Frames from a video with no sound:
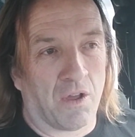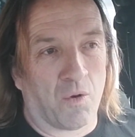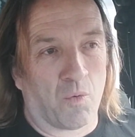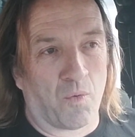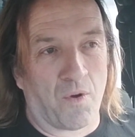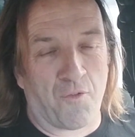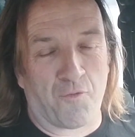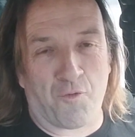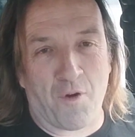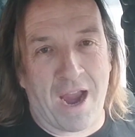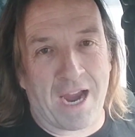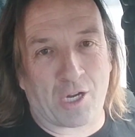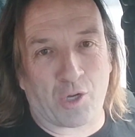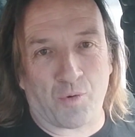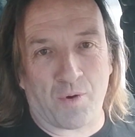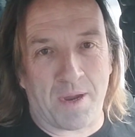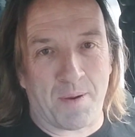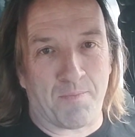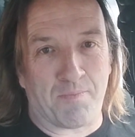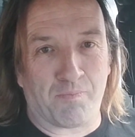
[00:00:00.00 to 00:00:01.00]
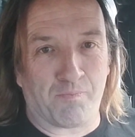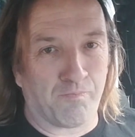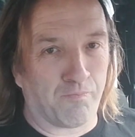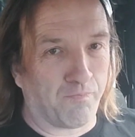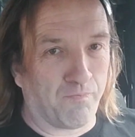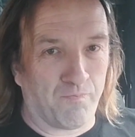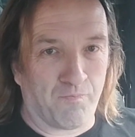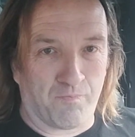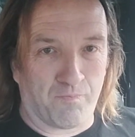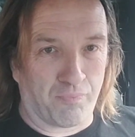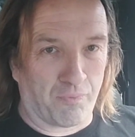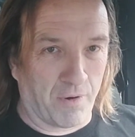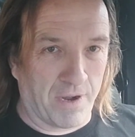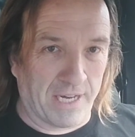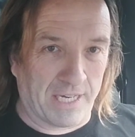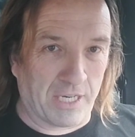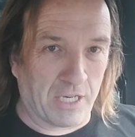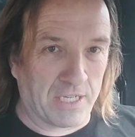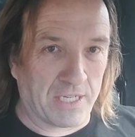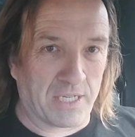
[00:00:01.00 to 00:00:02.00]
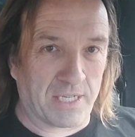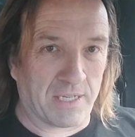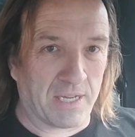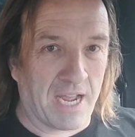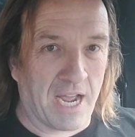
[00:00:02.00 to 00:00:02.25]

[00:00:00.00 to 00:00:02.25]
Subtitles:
refractory brick is